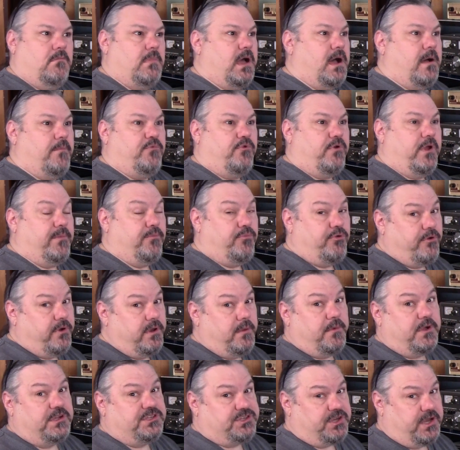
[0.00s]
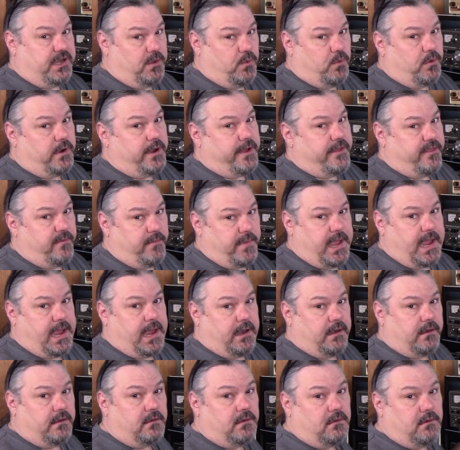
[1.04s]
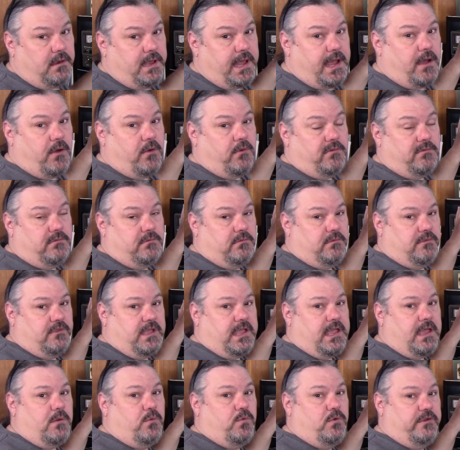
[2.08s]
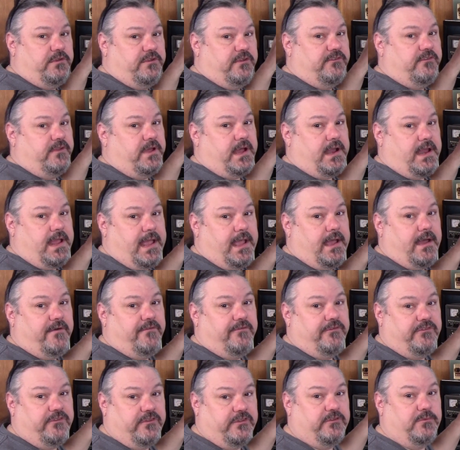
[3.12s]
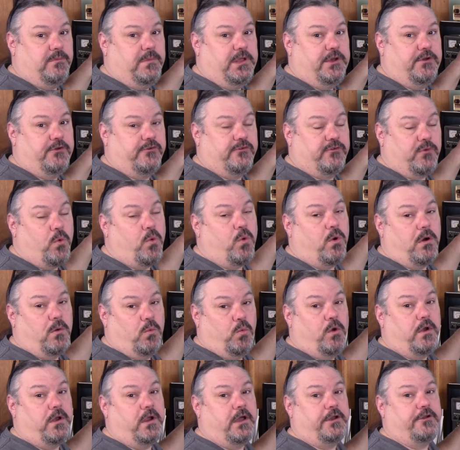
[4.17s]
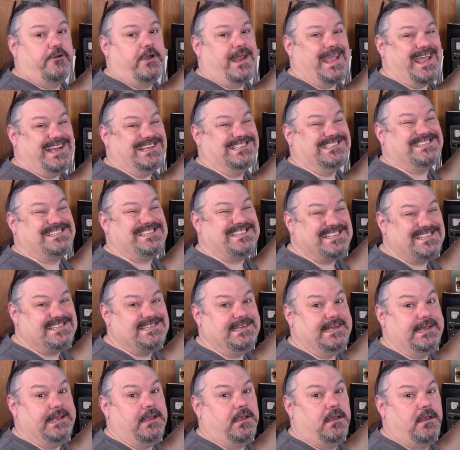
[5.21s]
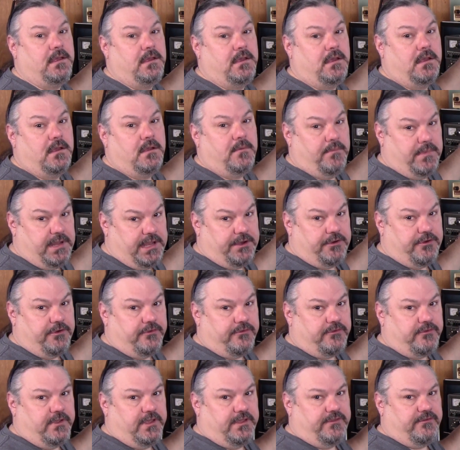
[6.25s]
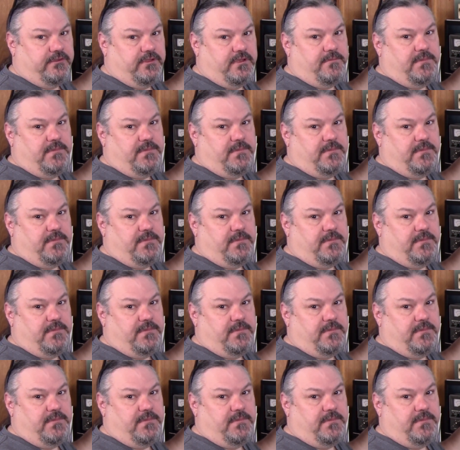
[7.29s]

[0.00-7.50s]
operate pretty much anywhere on the band. Now, the Kenwood does not have 6 meters or 160 meters. It's